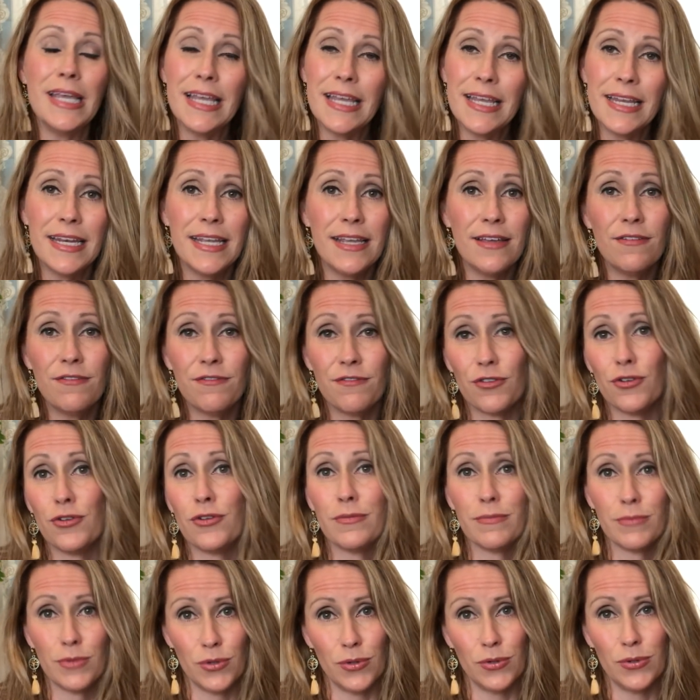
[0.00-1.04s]
any
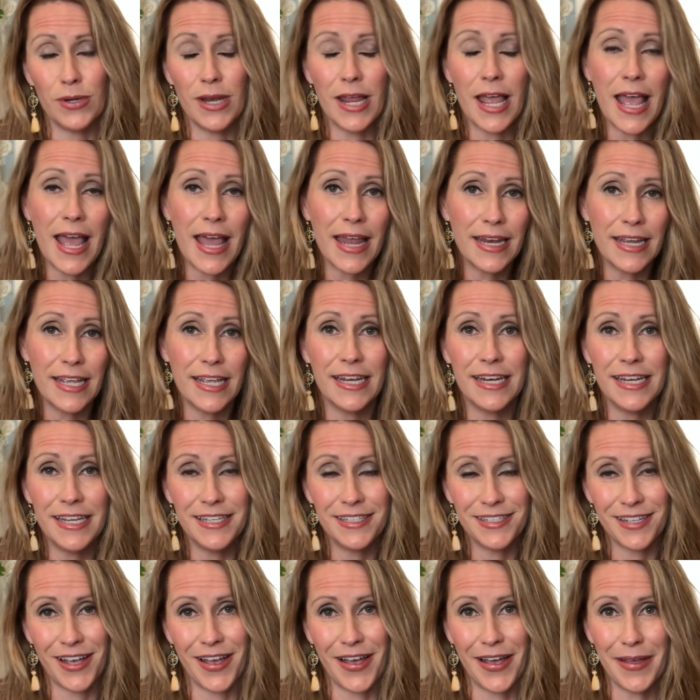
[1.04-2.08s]
full moon at any
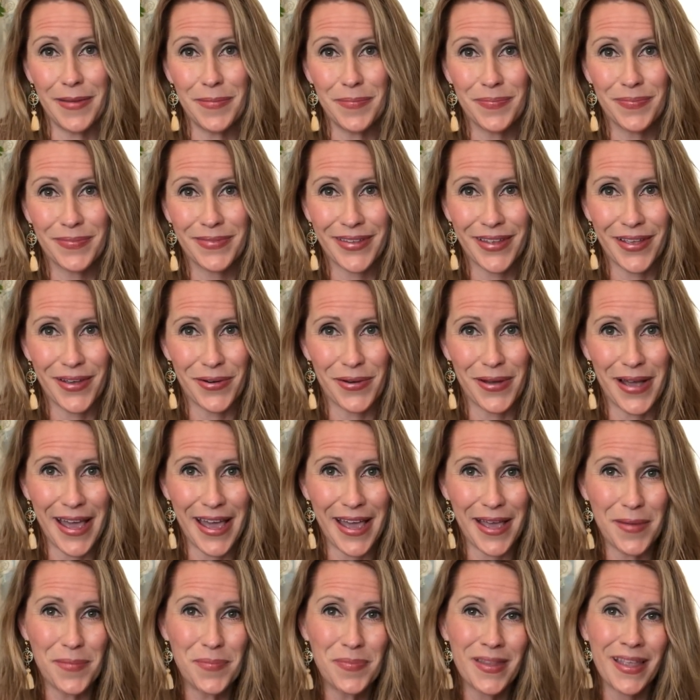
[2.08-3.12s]
time,
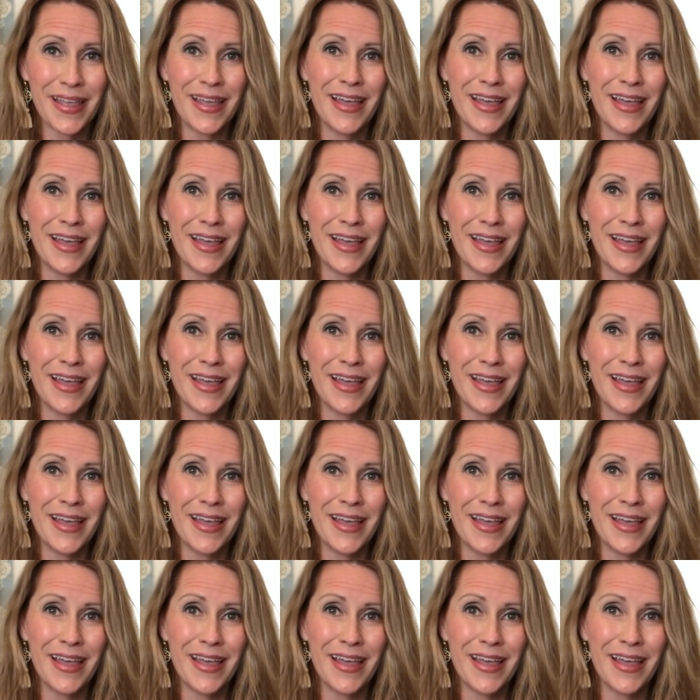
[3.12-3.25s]
okay?